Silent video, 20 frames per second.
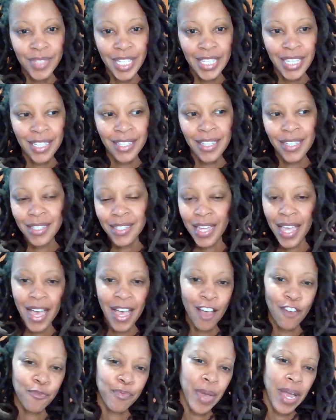that doesn't
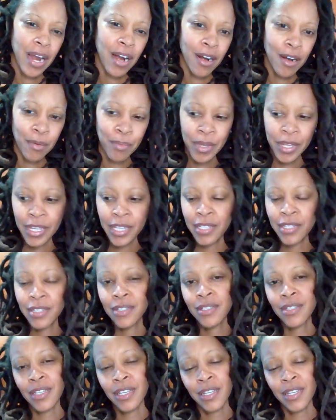have
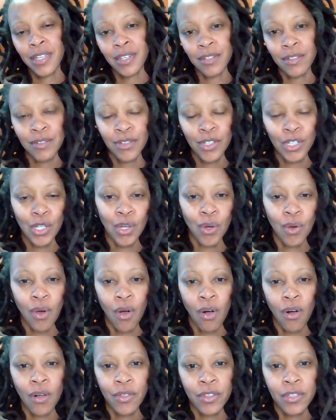parabens and,
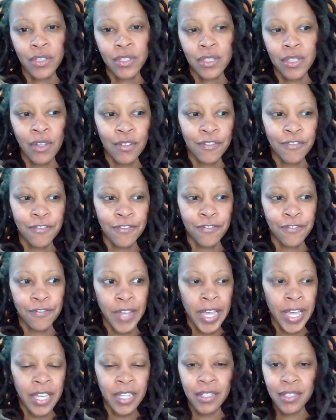all the
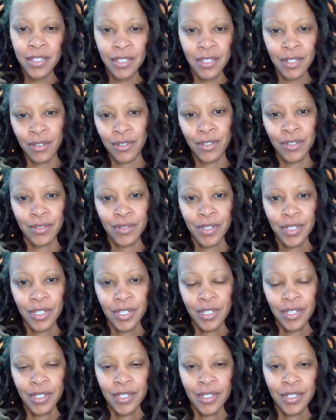sulfates, or
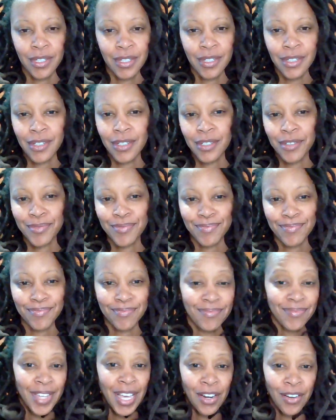
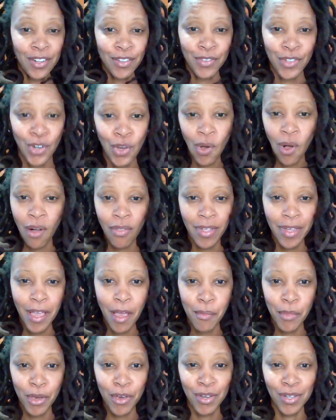I don't even know all the
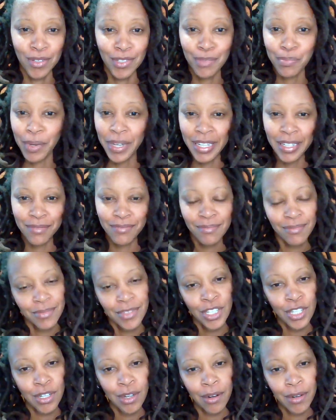chemicals, but,
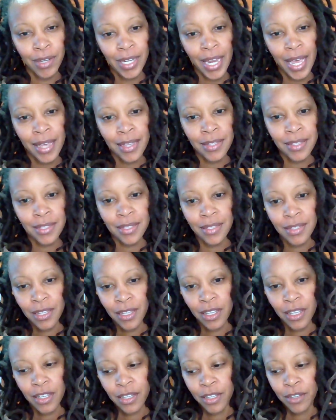it has
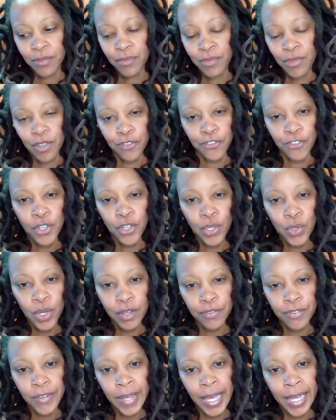few,
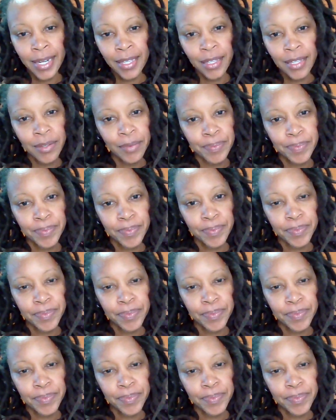if any.